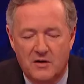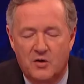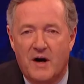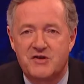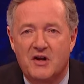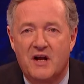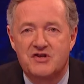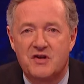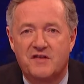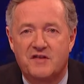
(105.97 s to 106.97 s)

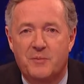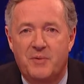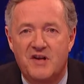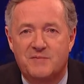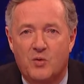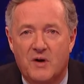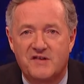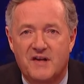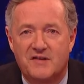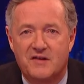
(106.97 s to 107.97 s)
congratulations to the Piers Morgan
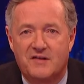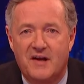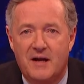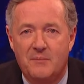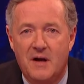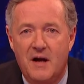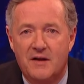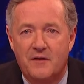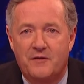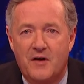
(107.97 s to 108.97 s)
Uncensored team,
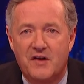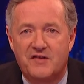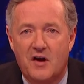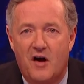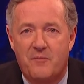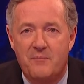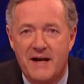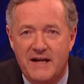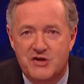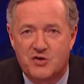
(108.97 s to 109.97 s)
the first of
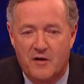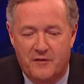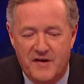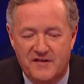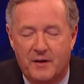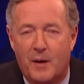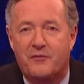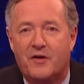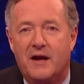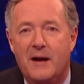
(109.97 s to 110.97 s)
many trophies, and
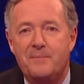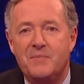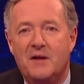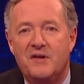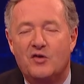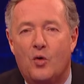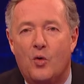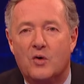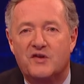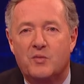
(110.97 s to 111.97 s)
hopefully this
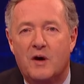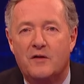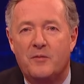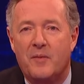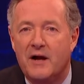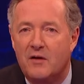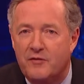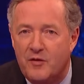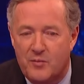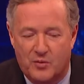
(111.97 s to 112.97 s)
augurs well for my own
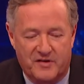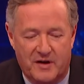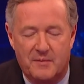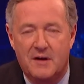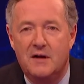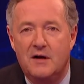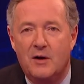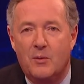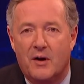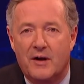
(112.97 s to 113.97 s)
football team,
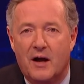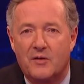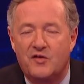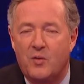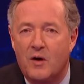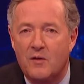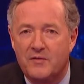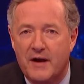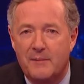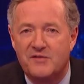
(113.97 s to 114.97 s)
who are now
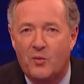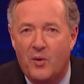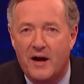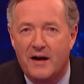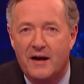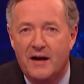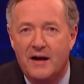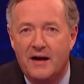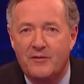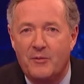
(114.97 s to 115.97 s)
12 games away
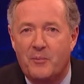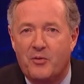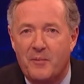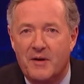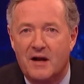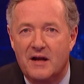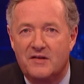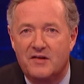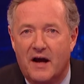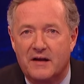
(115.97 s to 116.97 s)
from the Premier
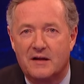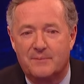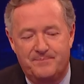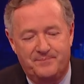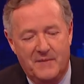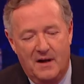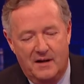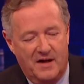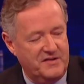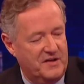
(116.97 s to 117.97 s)
League title.
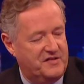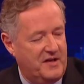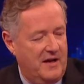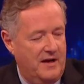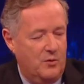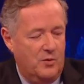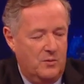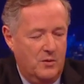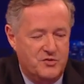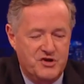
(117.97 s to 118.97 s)
That's going to stay here
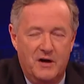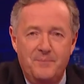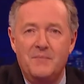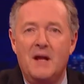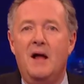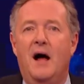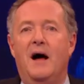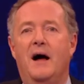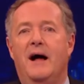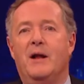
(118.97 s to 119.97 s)
all show.
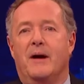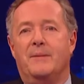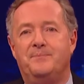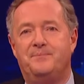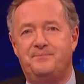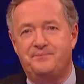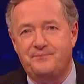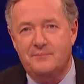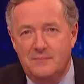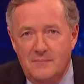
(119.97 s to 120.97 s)
Anyway,
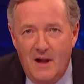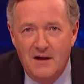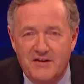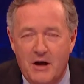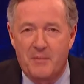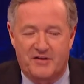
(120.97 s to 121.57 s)
let's go up